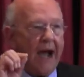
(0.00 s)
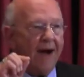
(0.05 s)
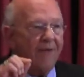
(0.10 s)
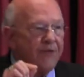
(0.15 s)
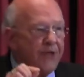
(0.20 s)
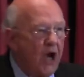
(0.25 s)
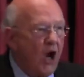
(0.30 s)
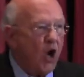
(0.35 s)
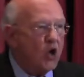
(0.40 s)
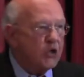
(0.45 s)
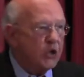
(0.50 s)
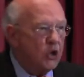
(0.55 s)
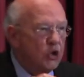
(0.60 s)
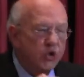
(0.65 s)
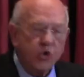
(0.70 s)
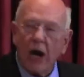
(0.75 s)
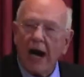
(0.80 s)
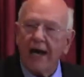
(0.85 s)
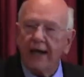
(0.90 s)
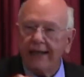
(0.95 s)
of those
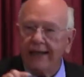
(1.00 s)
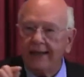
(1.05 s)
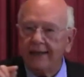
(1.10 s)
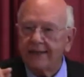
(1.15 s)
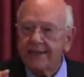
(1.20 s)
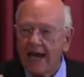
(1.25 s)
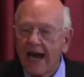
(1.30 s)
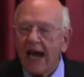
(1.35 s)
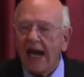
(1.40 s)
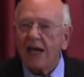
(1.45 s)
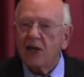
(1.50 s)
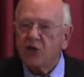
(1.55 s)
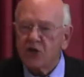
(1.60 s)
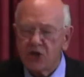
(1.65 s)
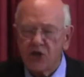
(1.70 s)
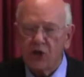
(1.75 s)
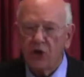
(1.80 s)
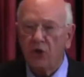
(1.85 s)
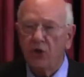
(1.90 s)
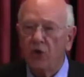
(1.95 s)
who try to
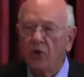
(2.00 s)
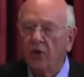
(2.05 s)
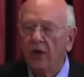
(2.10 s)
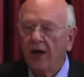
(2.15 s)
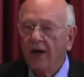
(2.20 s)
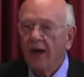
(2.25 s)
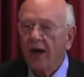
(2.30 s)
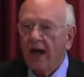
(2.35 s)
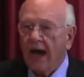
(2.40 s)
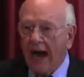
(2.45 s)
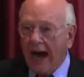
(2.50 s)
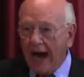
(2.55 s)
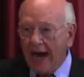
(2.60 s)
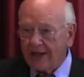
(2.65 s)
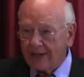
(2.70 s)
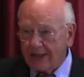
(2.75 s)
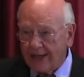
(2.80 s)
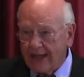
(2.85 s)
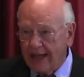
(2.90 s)
entice you uh,